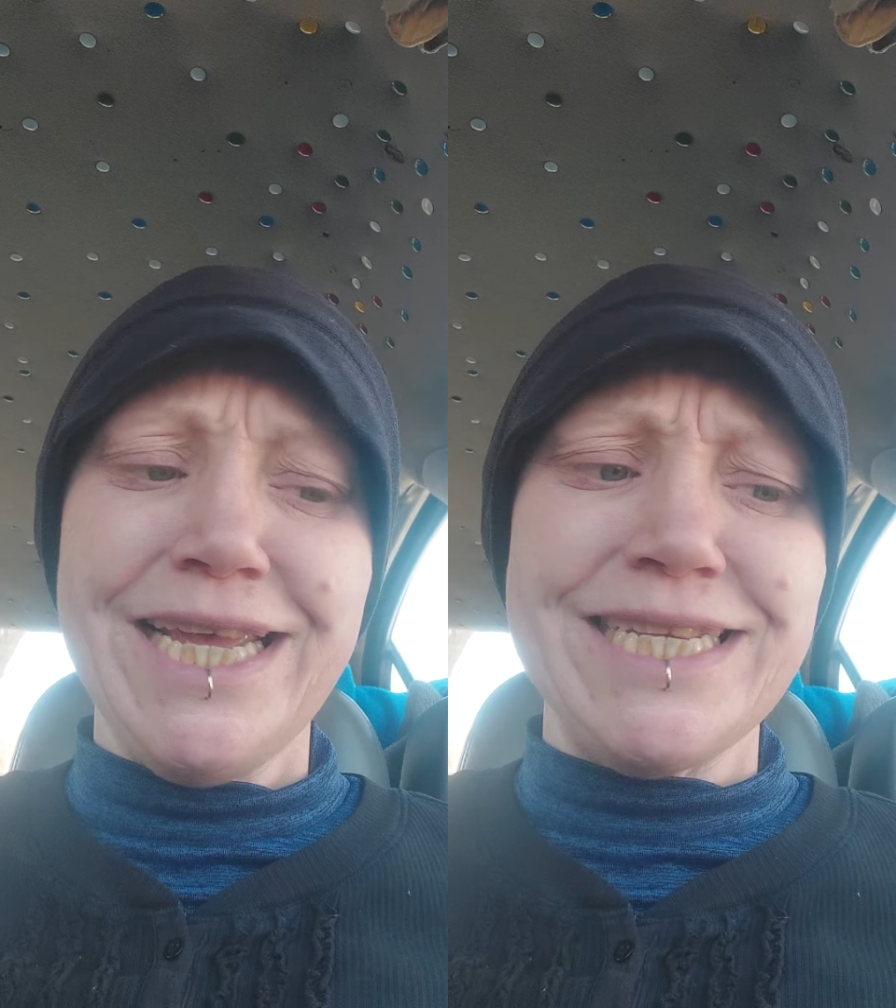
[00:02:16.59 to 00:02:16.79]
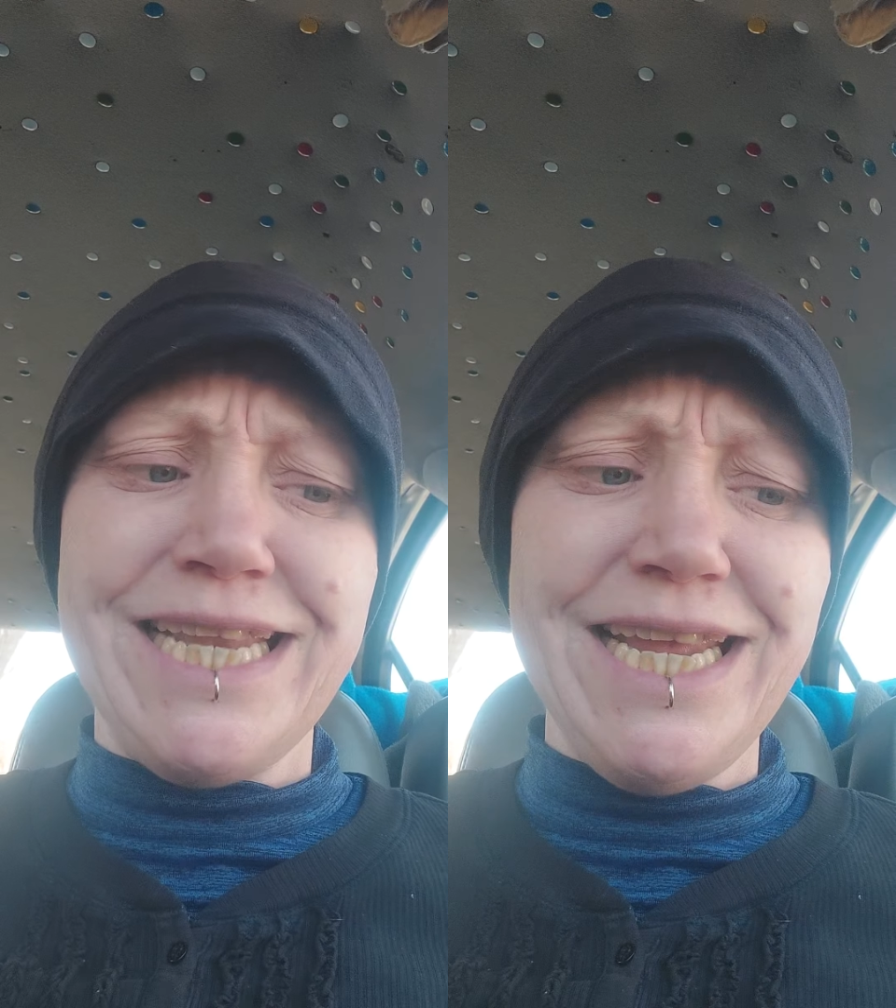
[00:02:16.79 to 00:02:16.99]

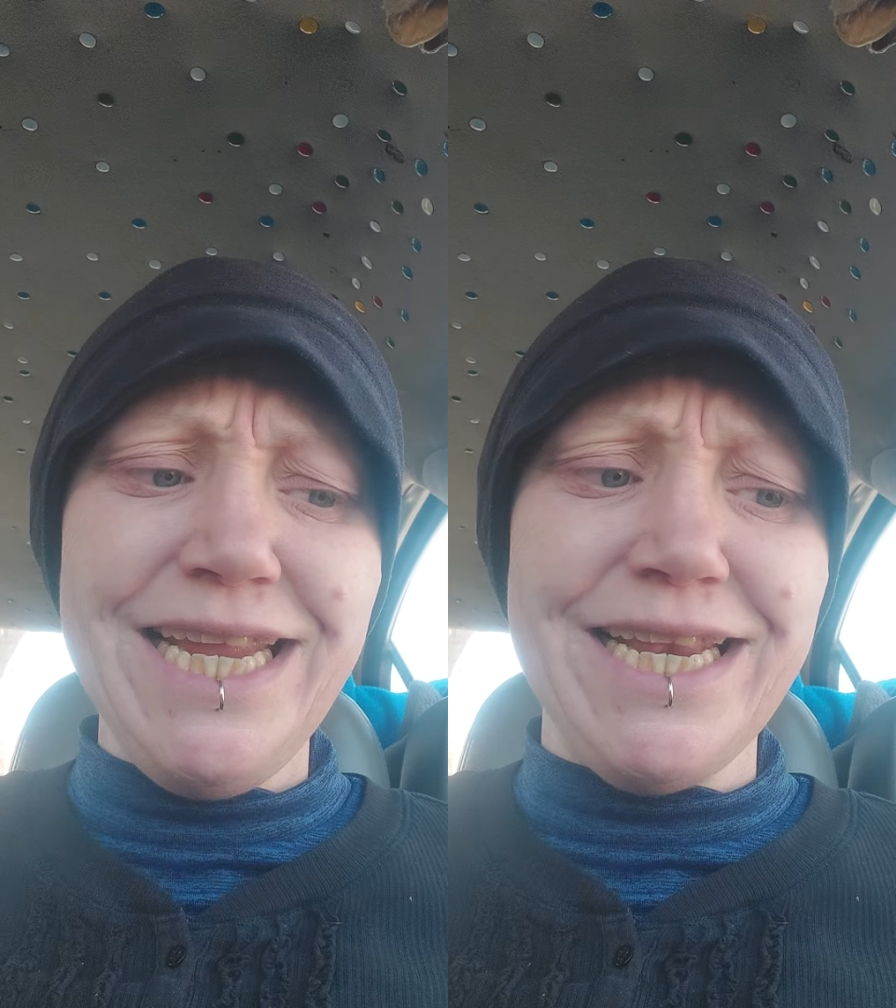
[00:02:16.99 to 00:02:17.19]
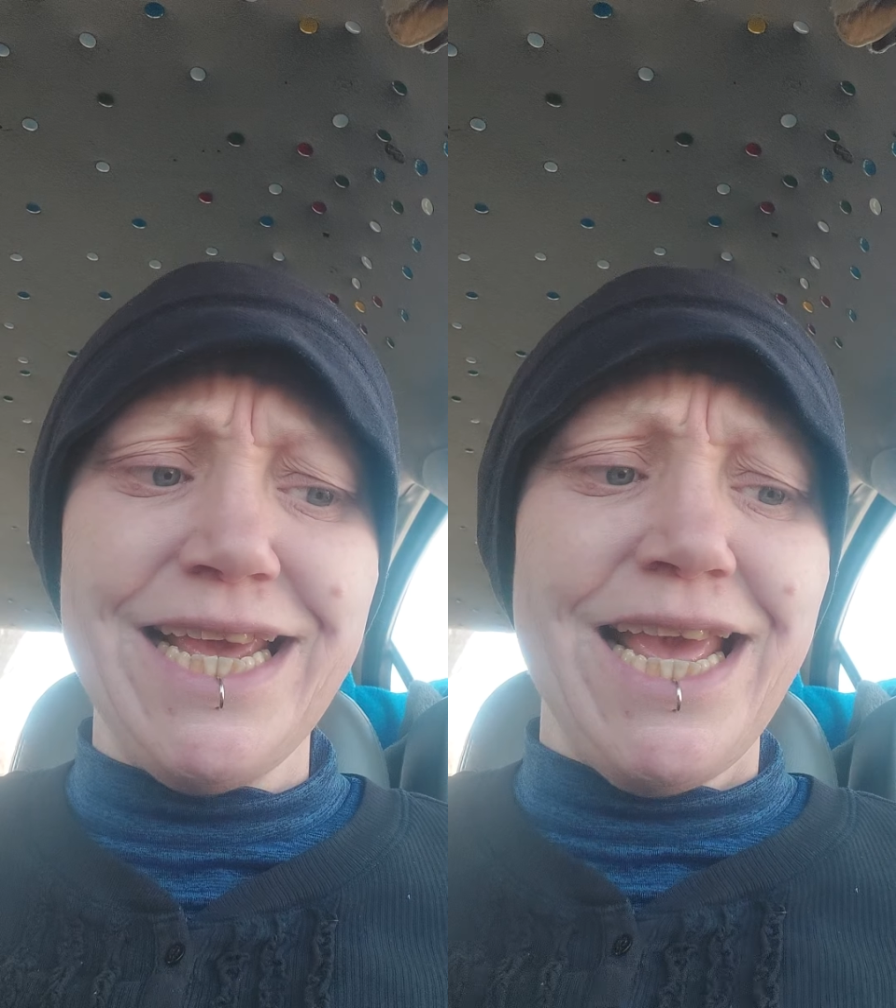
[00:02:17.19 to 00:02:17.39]

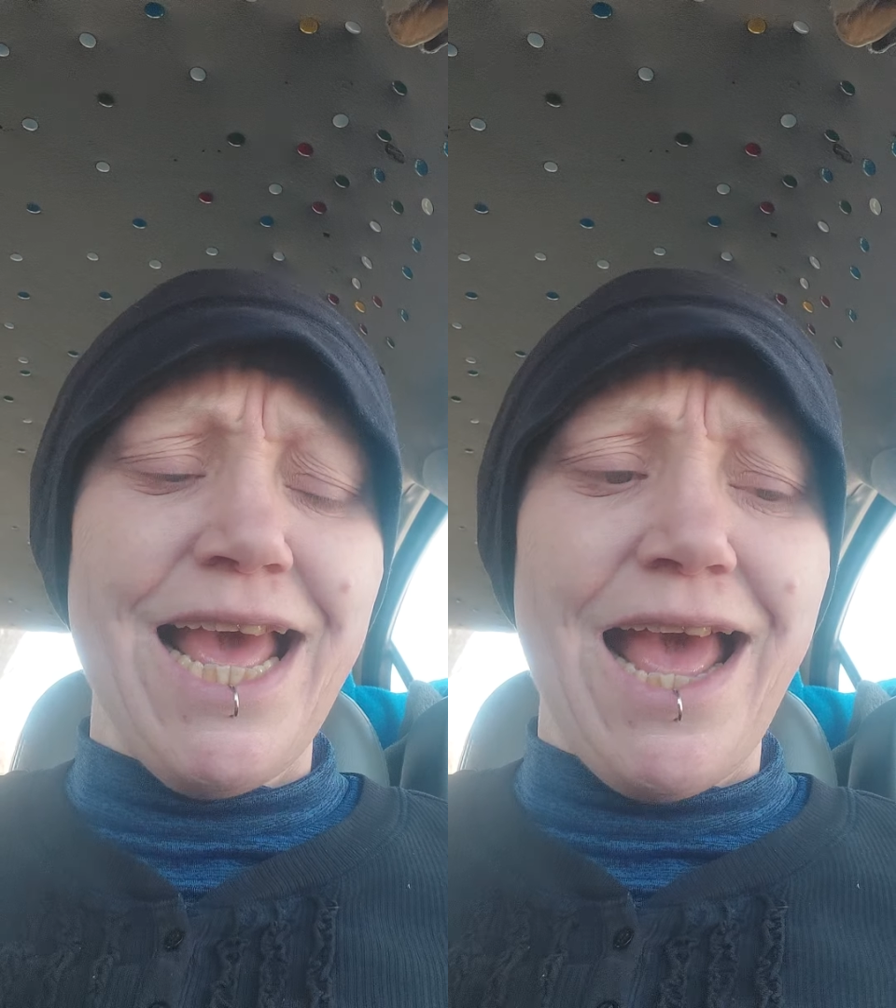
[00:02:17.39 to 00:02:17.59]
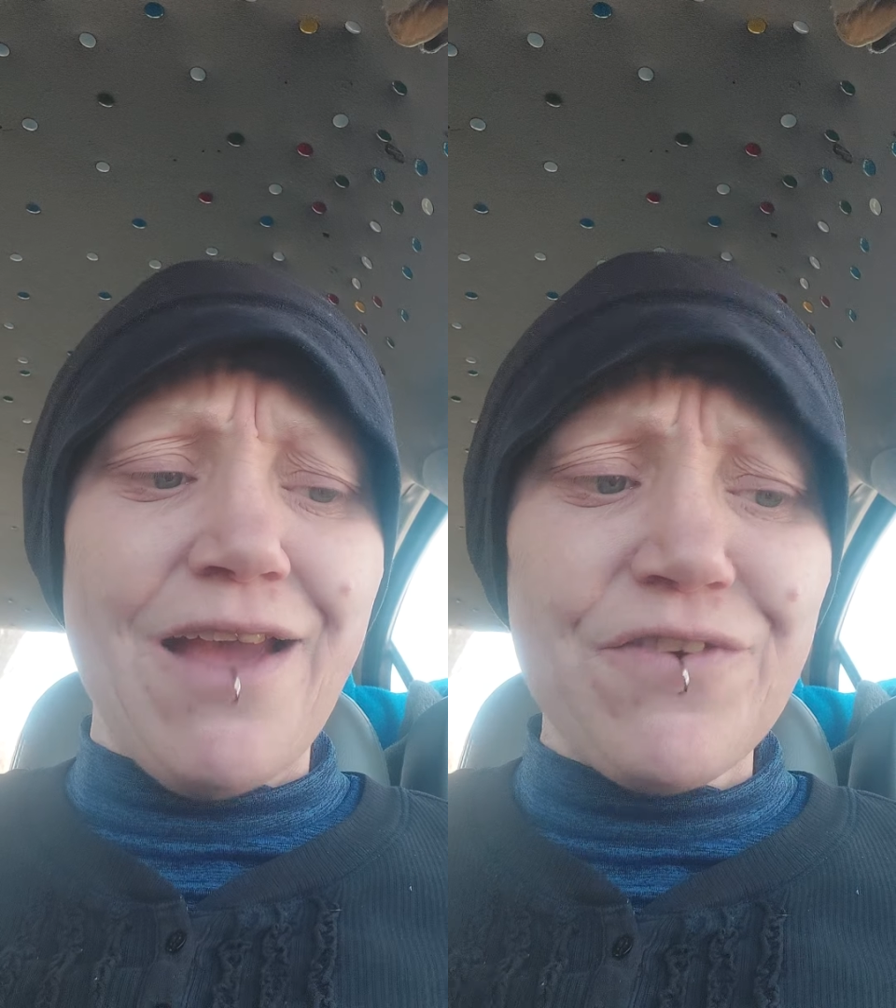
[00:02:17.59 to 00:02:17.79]
Indeed,
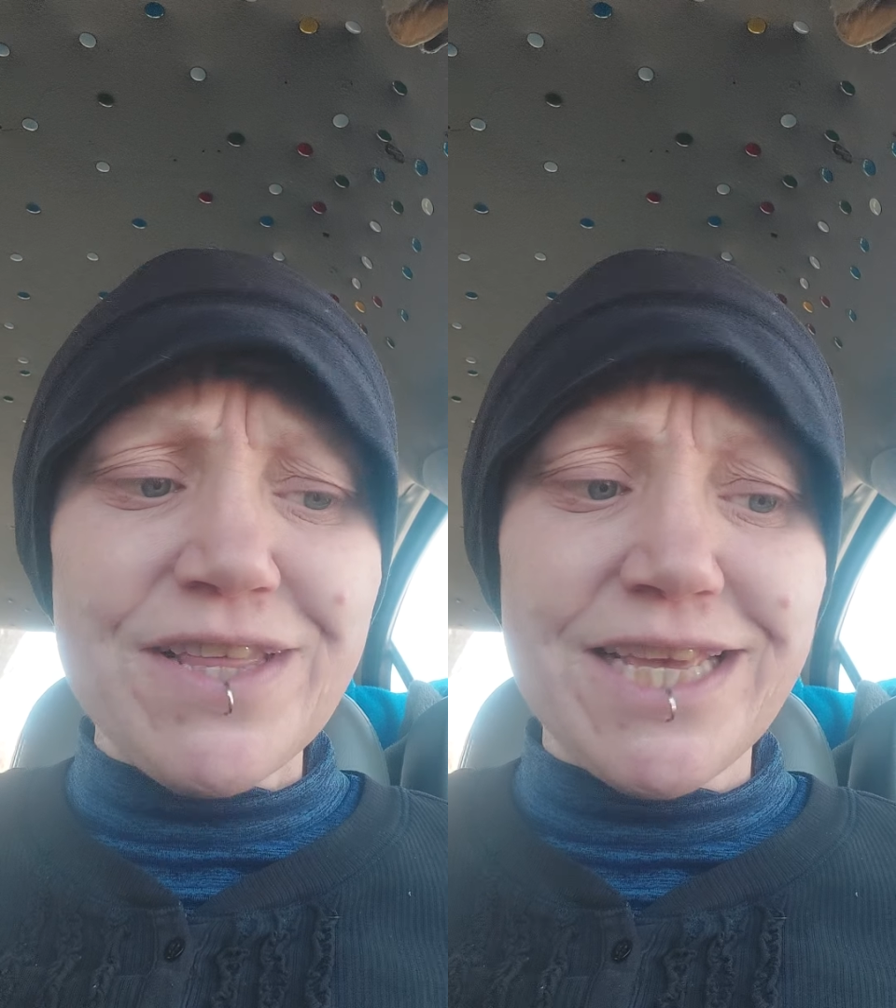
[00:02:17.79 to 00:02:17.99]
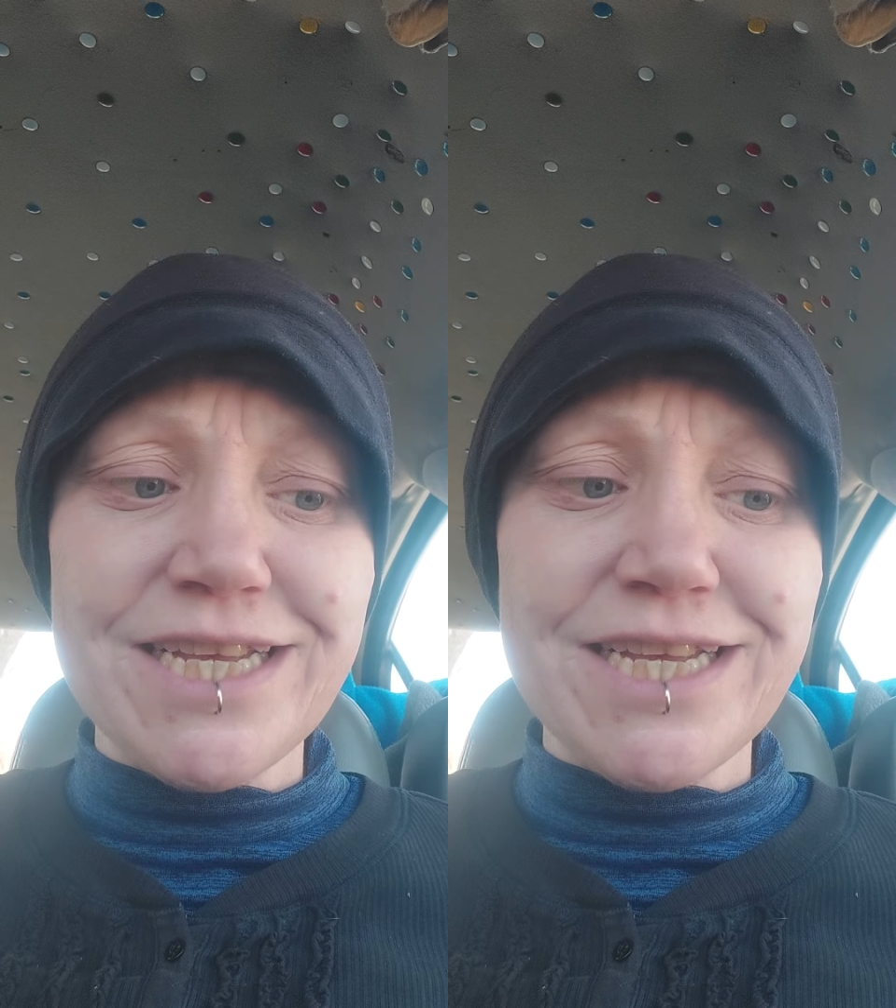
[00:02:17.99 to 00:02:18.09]
Everything